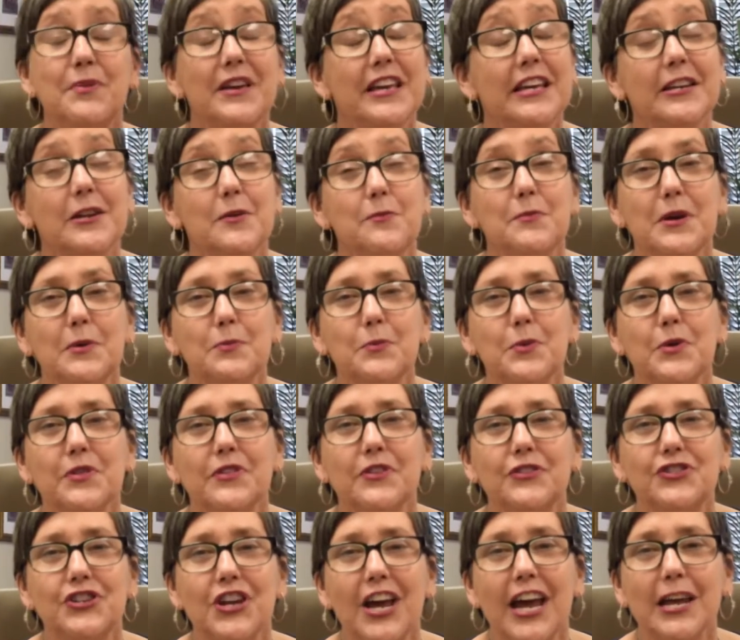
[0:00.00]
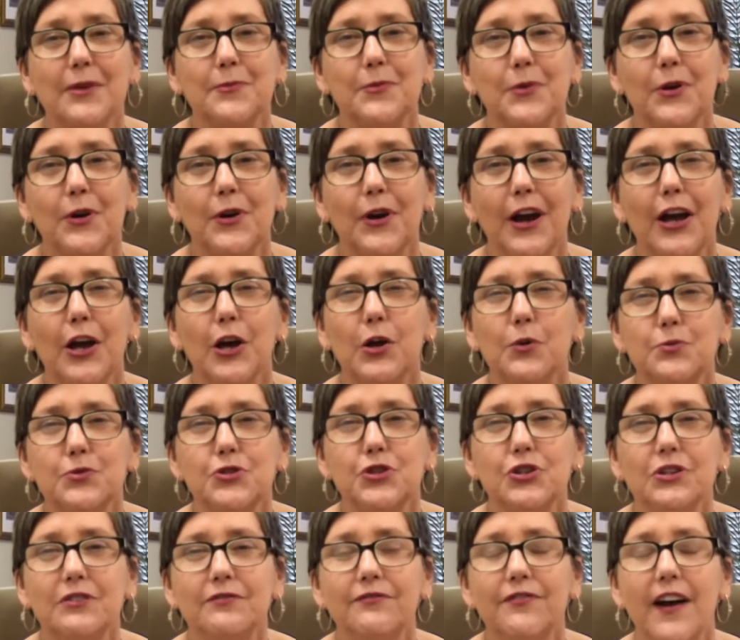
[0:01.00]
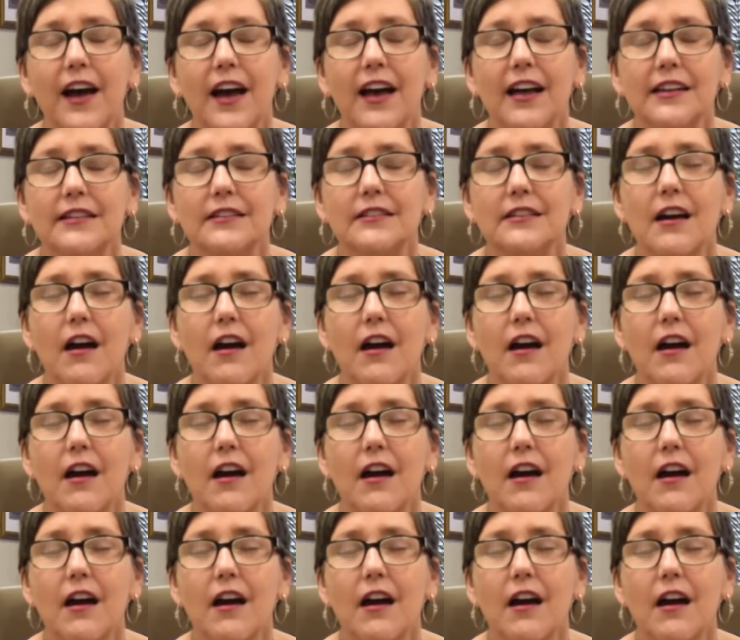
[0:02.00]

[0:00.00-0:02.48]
Being a member of the Chamber helps you find